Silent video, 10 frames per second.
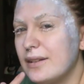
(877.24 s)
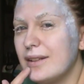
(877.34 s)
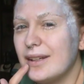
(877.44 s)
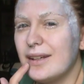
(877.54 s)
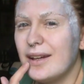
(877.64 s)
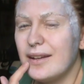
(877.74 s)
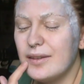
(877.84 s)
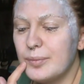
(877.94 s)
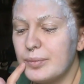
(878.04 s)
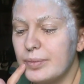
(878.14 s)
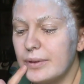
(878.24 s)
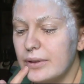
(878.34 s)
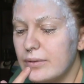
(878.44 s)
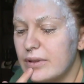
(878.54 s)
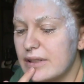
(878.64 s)
get kind of the
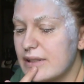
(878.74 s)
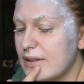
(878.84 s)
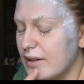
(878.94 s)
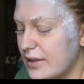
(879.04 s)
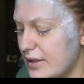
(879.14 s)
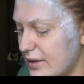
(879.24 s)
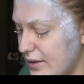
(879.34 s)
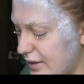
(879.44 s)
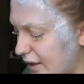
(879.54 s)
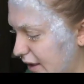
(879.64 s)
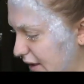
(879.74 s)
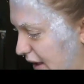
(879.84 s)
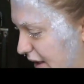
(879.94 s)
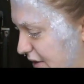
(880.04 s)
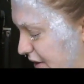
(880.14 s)
blue to start on the
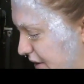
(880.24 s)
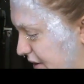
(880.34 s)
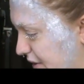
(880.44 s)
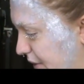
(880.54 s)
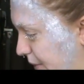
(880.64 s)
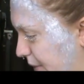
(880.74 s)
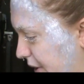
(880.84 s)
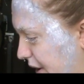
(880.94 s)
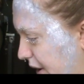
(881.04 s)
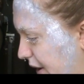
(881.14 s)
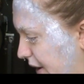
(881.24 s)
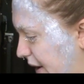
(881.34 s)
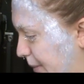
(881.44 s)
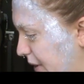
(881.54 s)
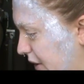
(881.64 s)
edges. So
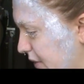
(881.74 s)
I'm going to